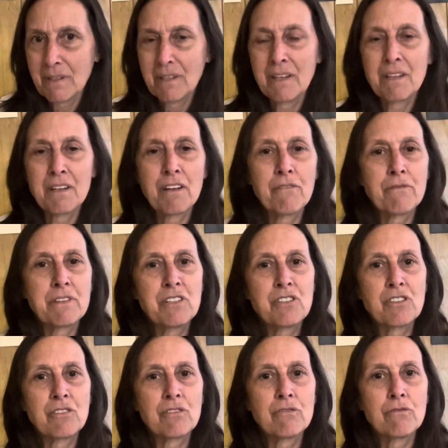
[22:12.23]
And if we
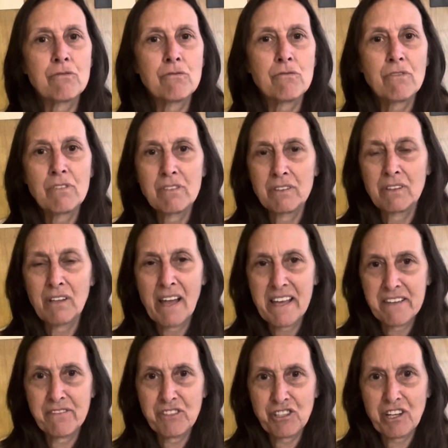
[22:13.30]
do
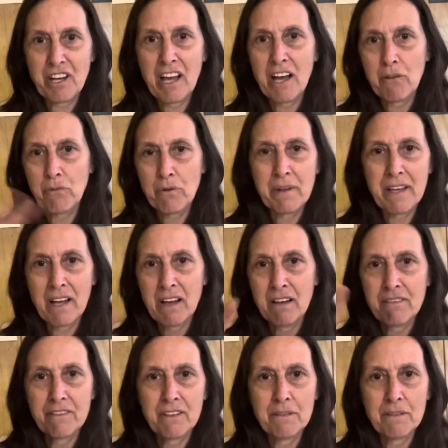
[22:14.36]
live chat where we have